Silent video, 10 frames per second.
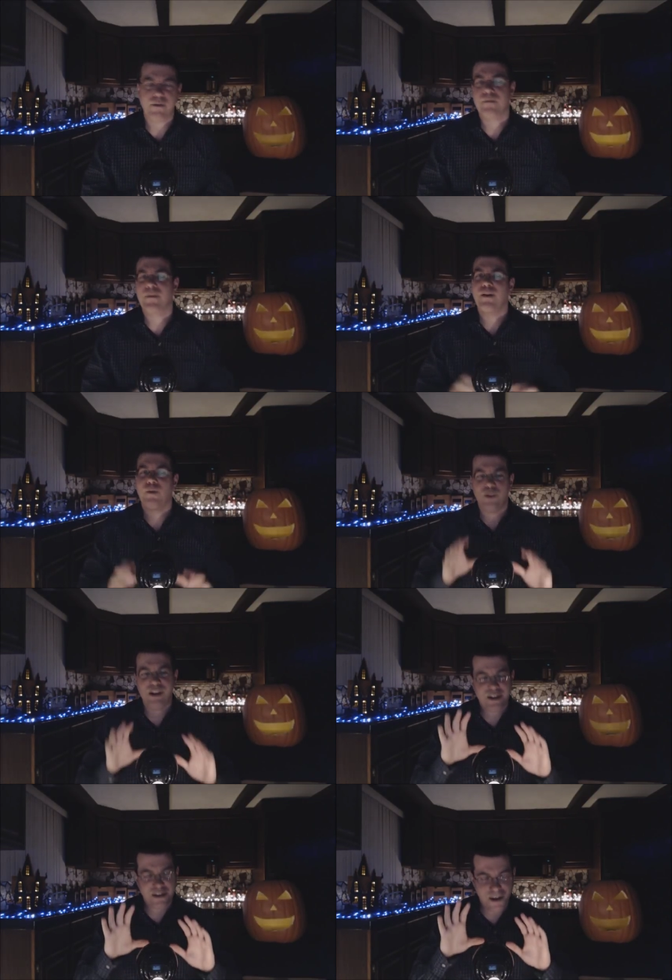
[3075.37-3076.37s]
However,
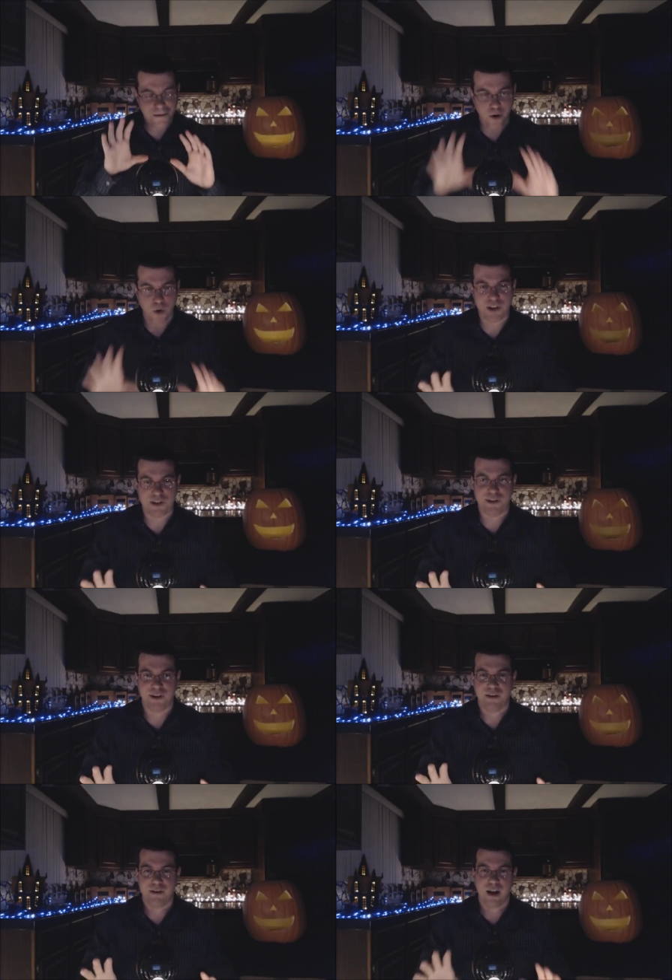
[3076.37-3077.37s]
we need to stay
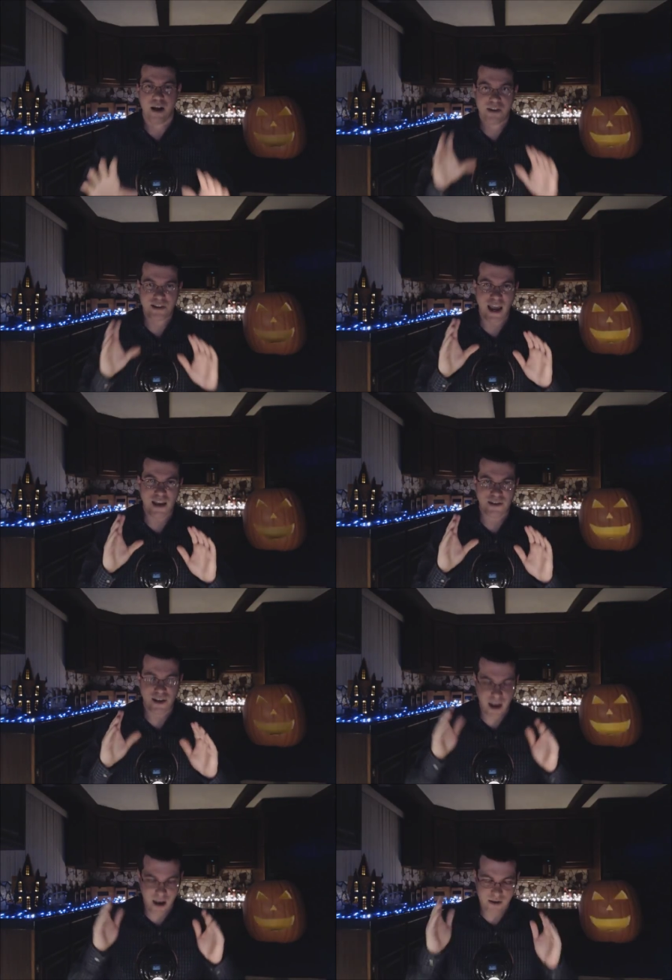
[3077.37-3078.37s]
focused here on the
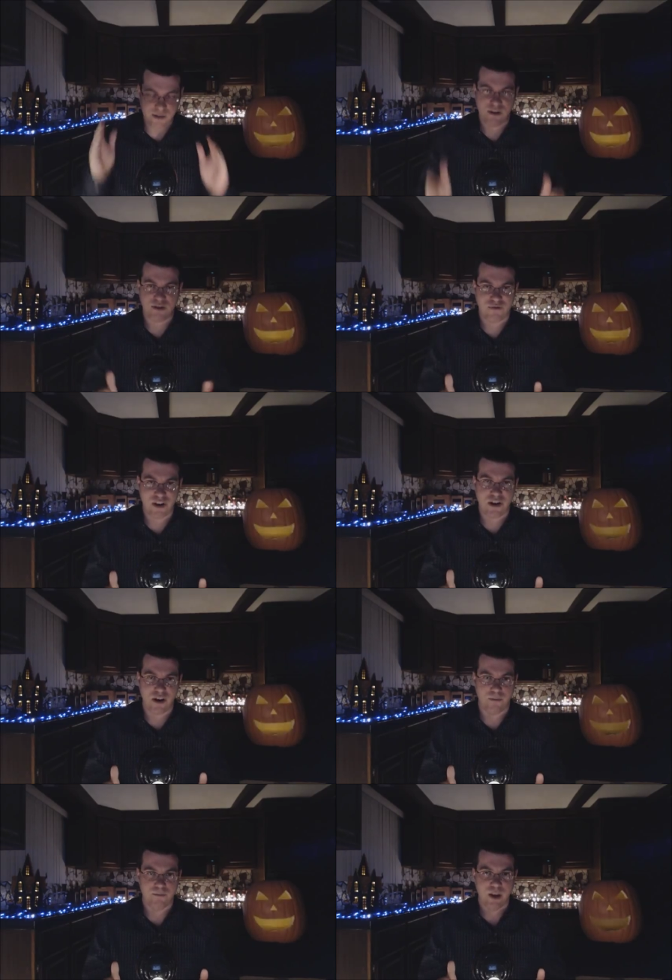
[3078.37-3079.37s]
task at hand in this
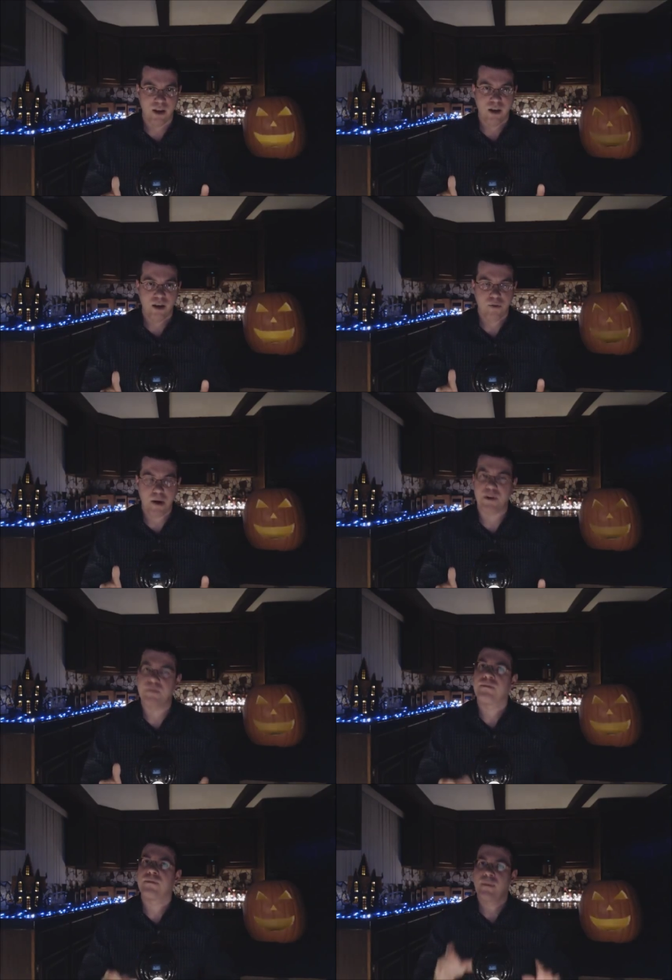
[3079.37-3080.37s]
video.
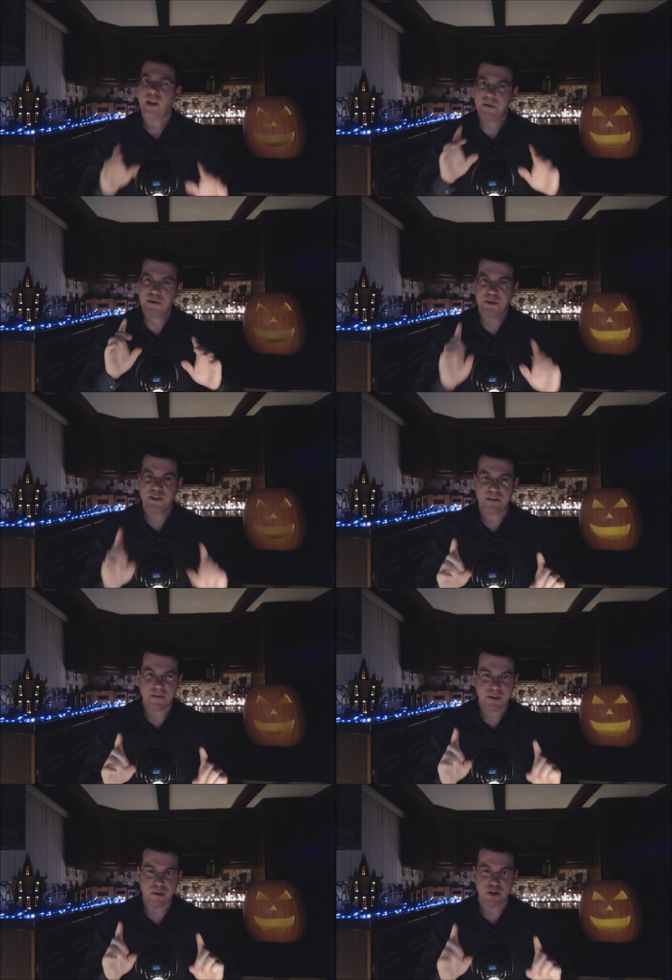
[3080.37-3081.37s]
Remember, I'm
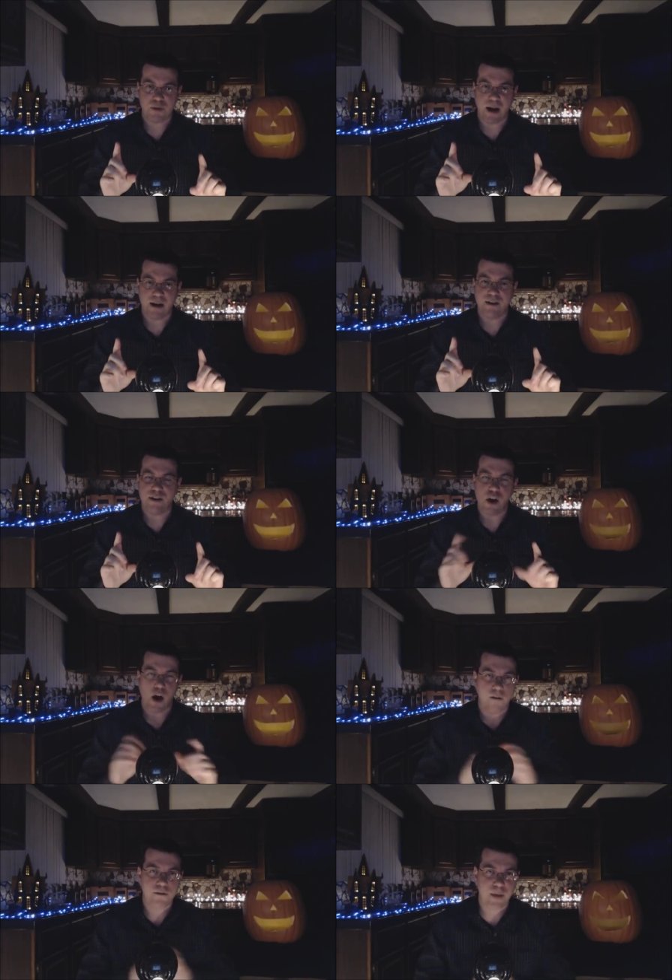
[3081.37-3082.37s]
specifically responding to
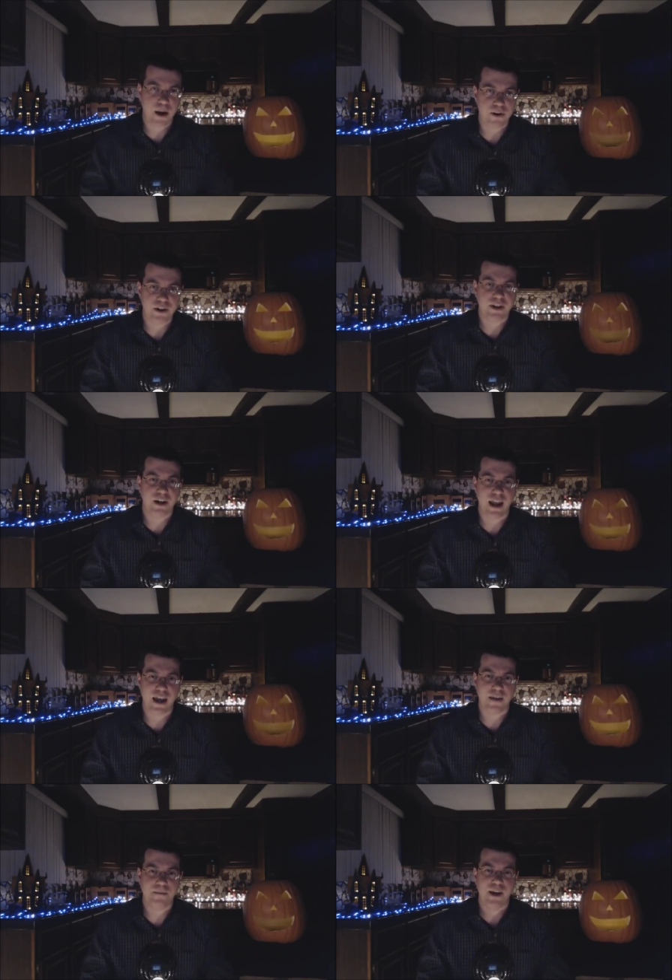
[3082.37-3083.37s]
the oft-parroted
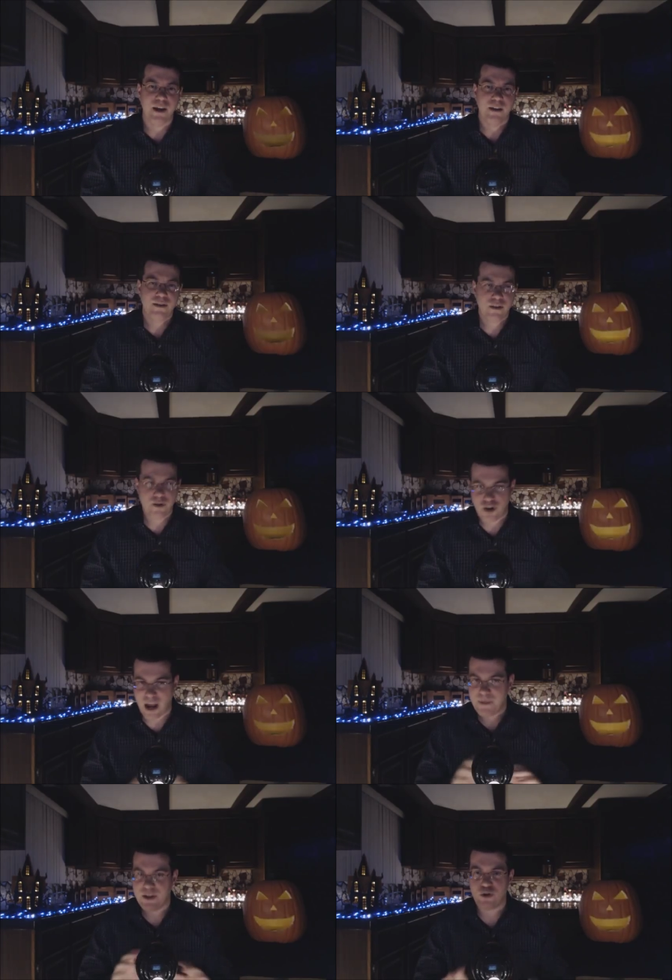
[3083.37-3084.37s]
claim that the
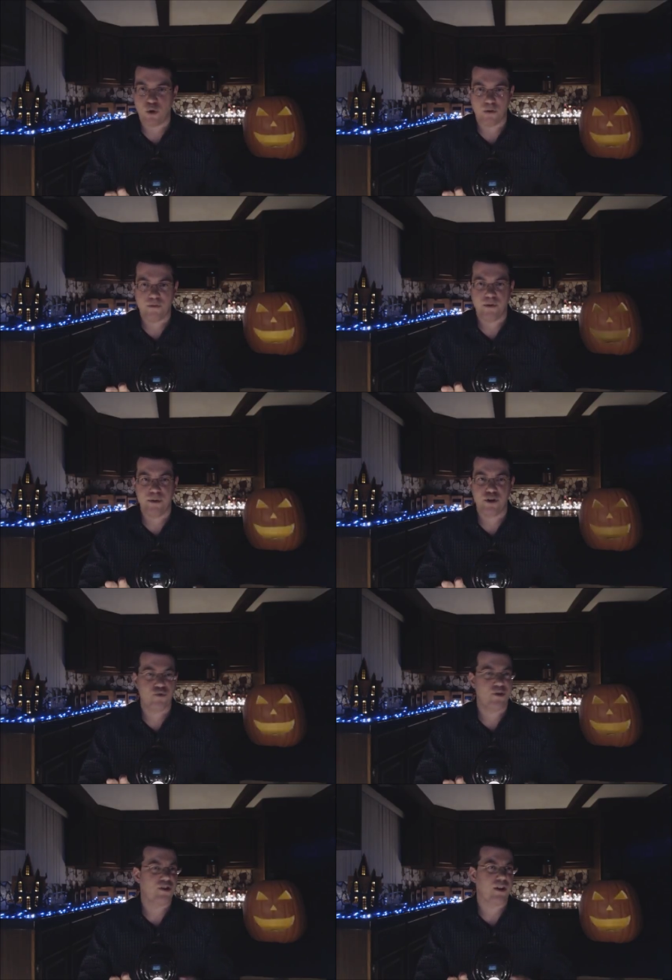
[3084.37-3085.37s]
Japanese horror film
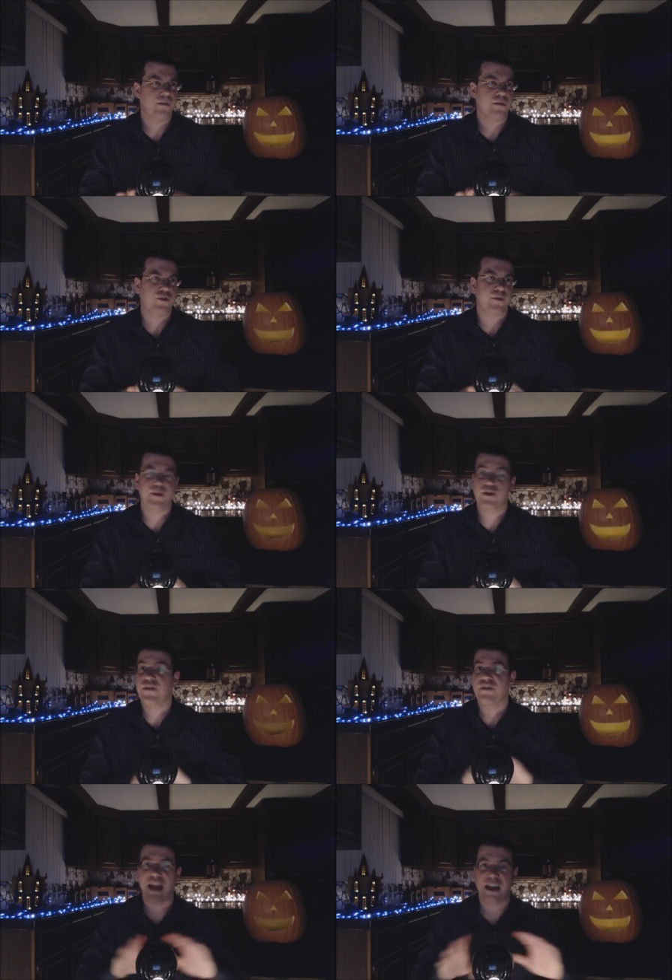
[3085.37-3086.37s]
industry suffers from a
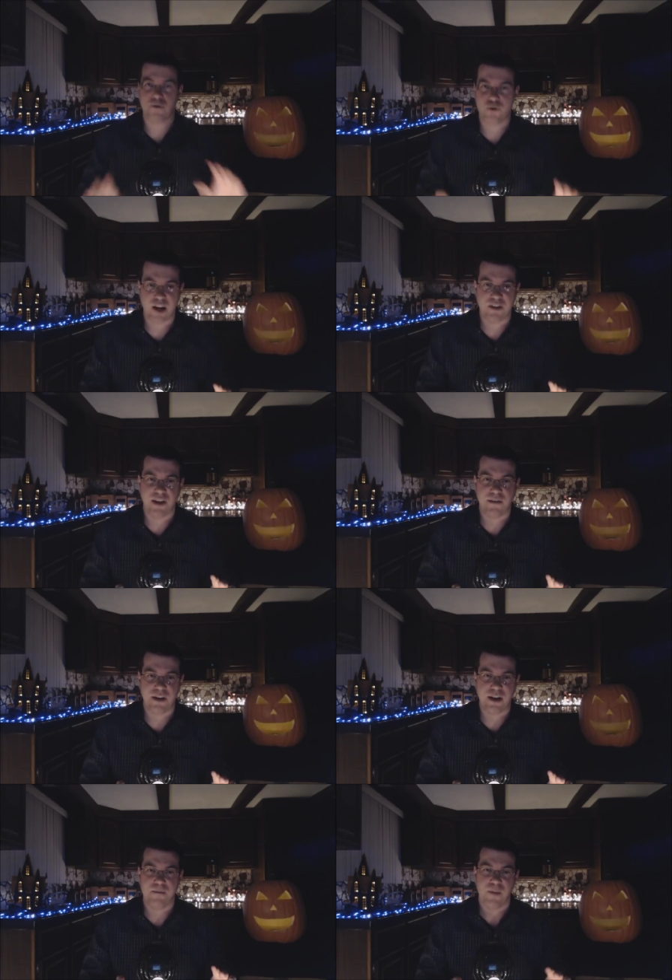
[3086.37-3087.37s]
severe lack of
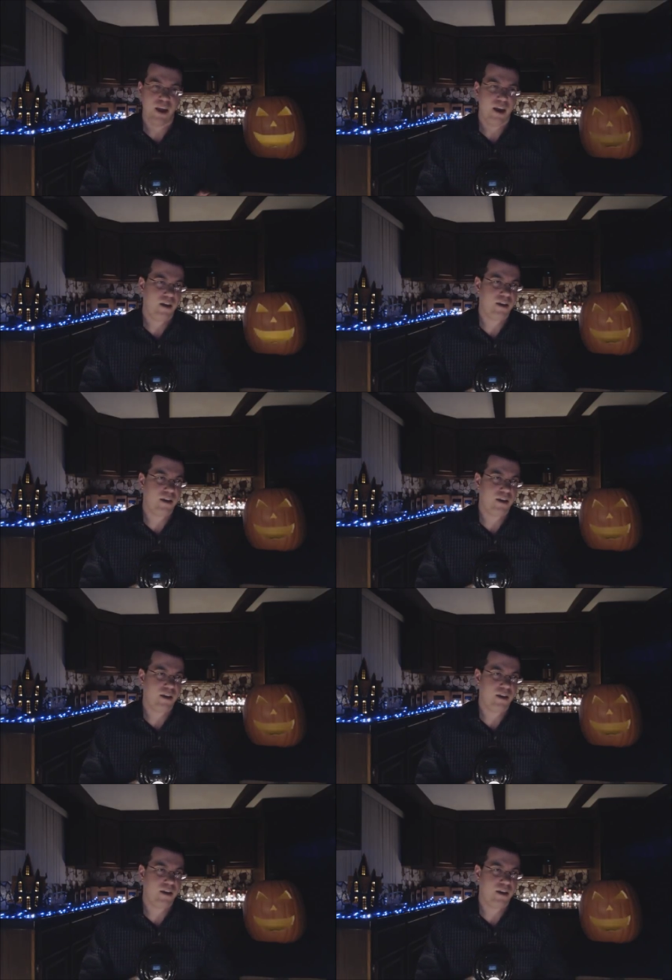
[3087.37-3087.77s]
creativity,